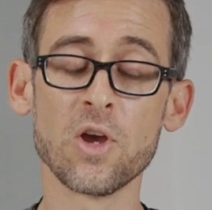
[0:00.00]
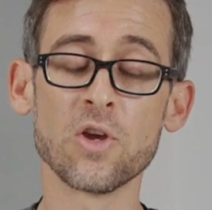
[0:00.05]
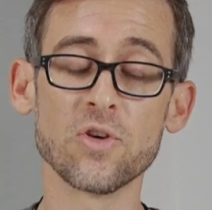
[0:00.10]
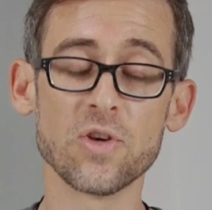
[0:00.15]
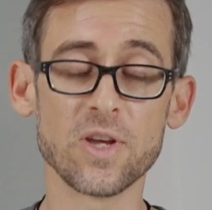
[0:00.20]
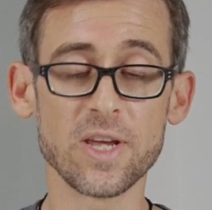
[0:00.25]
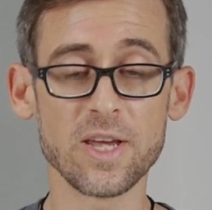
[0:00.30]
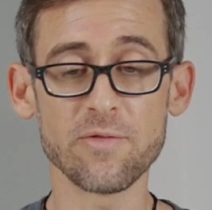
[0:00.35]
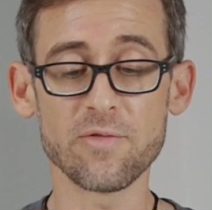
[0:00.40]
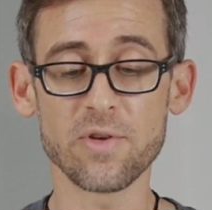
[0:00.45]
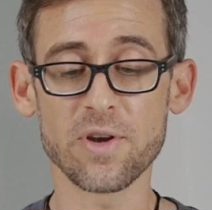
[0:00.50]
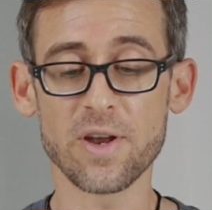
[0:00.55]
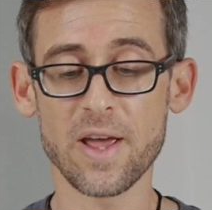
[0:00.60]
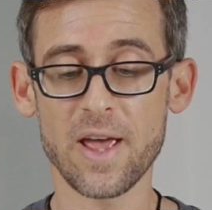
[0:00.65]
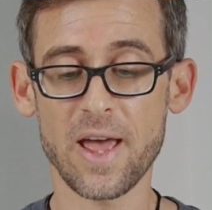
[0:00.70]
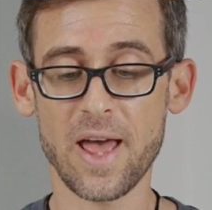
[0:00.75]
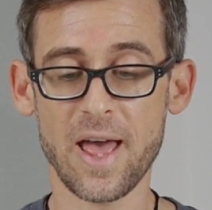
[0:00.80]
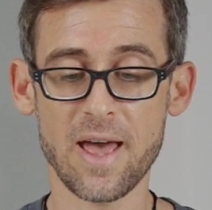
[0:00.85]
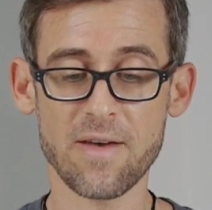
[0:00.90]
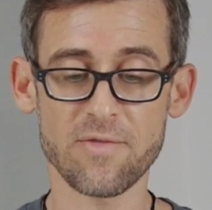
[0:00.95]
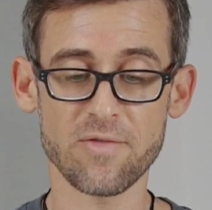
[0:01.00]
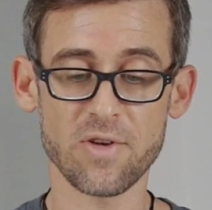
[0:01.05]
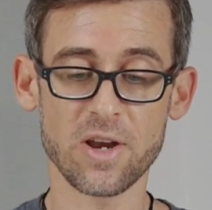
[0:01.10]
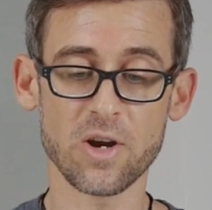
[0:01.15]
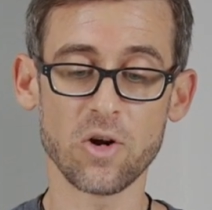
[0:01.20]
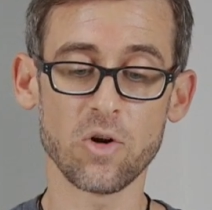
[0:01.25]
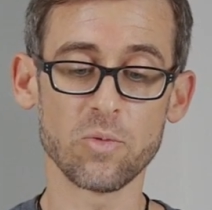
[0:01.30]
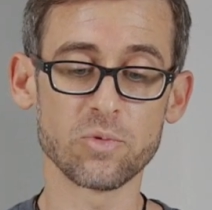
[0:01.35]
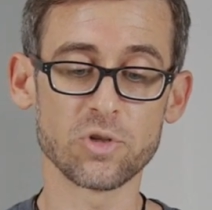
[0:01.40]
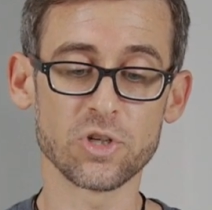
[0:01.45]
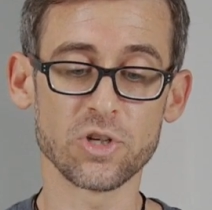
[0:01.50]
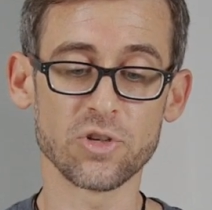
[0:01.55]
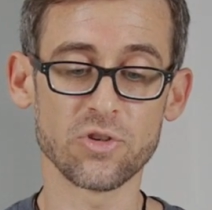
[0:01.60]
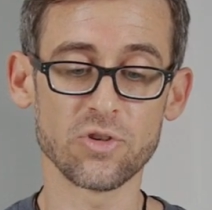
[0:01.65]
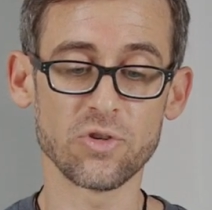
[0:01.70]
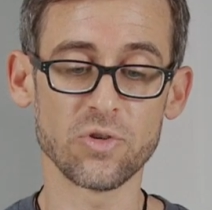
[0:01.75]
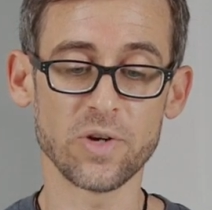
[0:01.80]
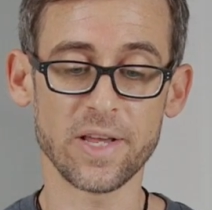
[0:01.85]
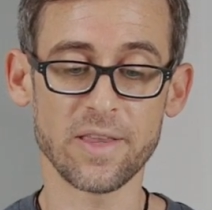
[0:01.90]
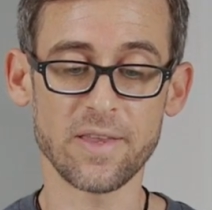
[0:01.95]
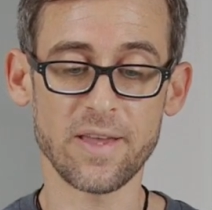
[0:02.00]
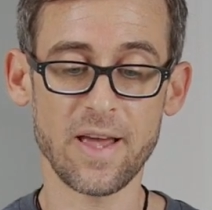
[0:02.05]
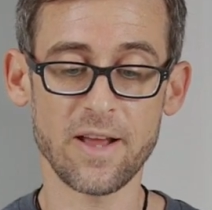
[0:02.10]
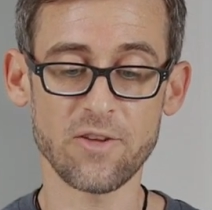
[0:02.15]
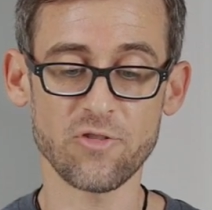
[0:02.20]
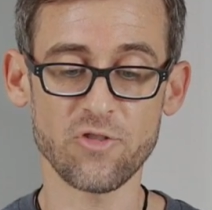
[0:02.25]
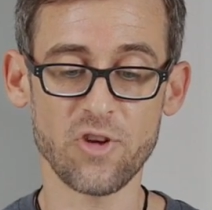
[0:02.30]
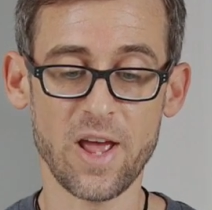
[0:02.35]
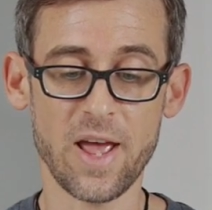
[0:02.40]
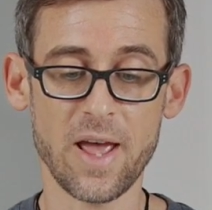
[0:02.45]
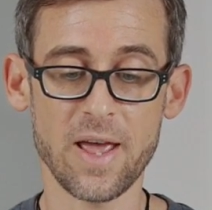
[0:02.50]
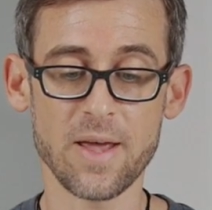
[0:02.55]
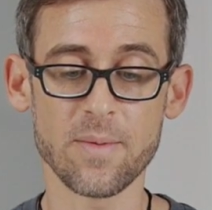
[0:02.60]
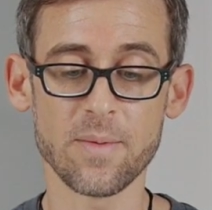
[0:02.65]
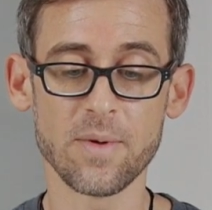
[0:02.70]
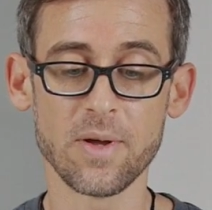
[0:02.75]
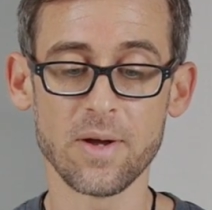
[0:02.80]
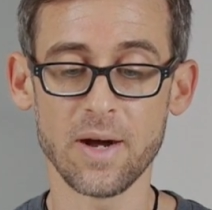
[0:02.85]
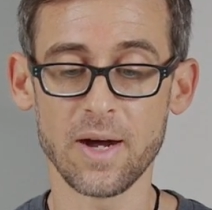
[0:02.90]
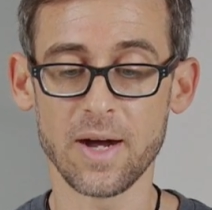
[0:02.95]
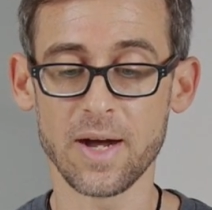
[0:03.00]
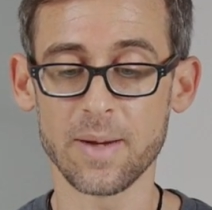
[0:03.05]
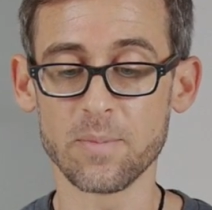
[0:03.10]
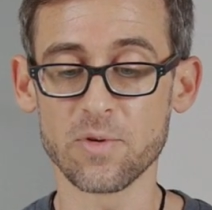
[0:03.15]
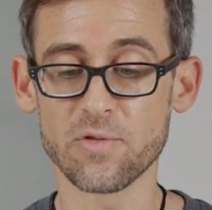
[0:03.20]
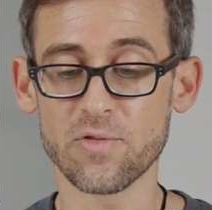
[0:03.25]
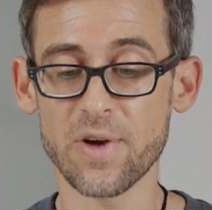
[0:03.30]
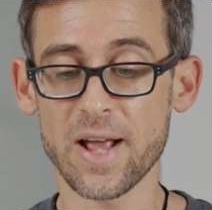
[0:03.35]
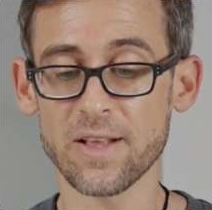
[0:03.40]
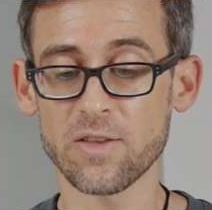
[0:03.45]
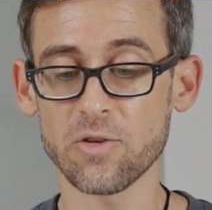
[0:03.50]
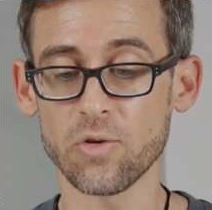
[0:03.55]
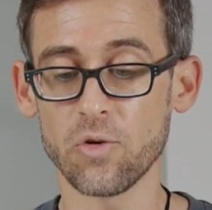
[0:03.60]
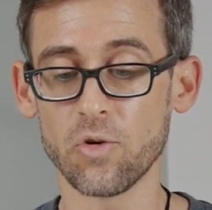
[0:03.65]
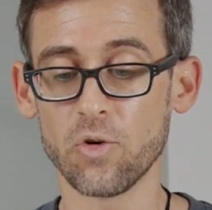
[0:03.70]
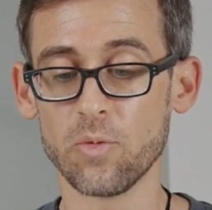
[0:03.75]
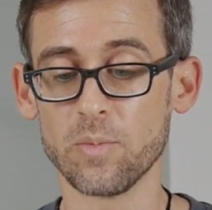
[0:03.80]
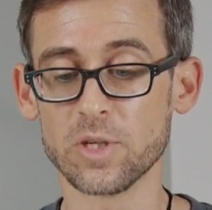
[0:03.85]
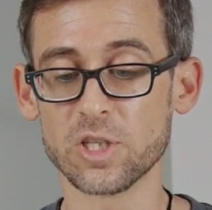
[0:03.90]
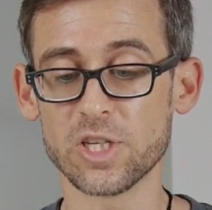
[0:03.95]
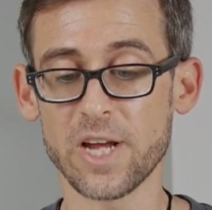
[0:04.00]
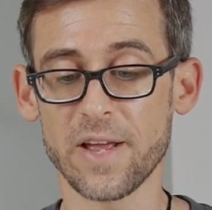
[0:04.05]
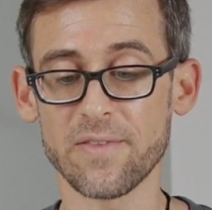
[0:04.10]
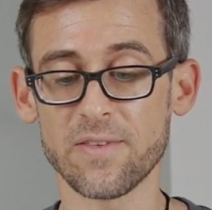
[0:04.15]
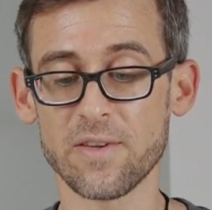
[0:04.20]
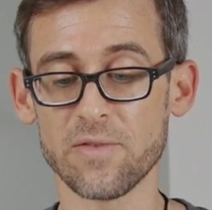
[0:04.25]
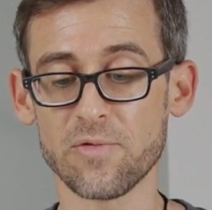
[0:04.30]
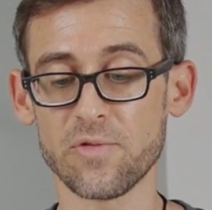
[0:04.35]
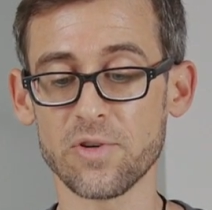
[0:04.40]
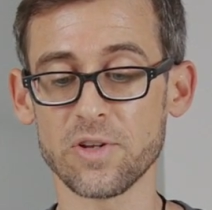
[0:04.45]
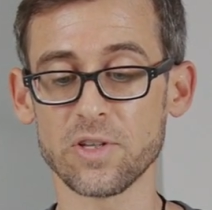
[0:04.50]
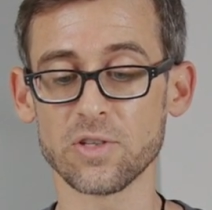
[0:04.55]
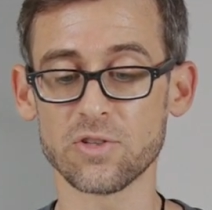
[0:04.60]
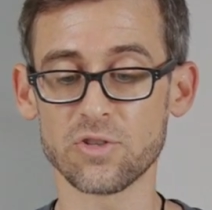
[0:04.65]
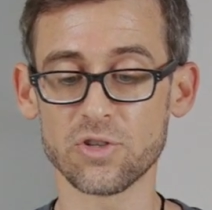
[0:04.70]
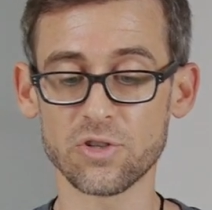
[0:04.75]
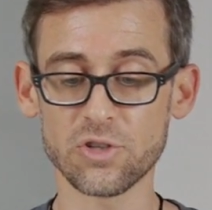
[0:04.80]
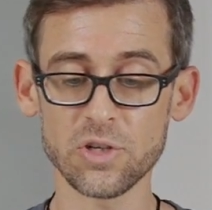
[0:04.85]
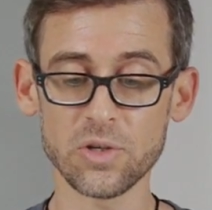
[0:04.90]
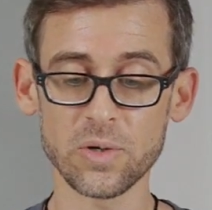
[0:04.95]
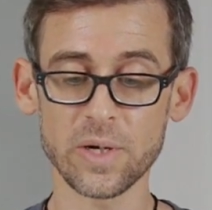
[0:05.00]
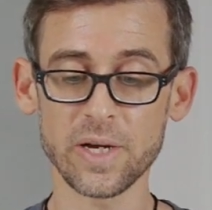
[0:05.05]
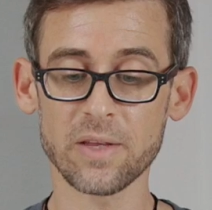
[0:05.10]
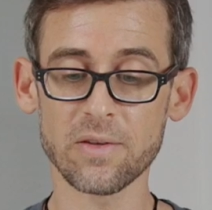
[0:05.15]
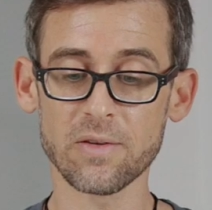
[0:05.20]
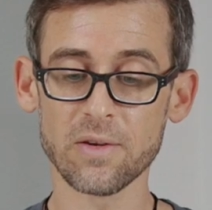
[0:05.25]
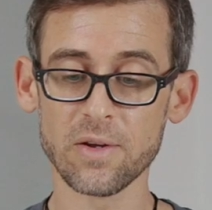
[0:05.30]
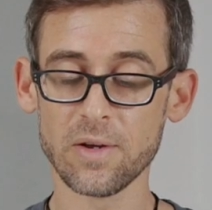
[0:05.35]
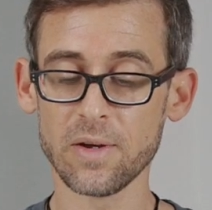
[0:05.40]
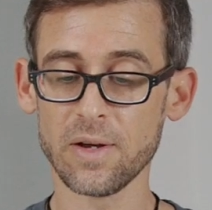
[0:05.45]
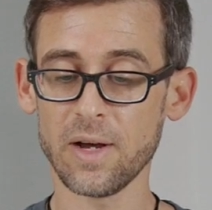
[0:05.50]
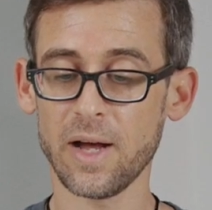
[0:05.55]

You even have an option to attach a um, red or magenta filter to it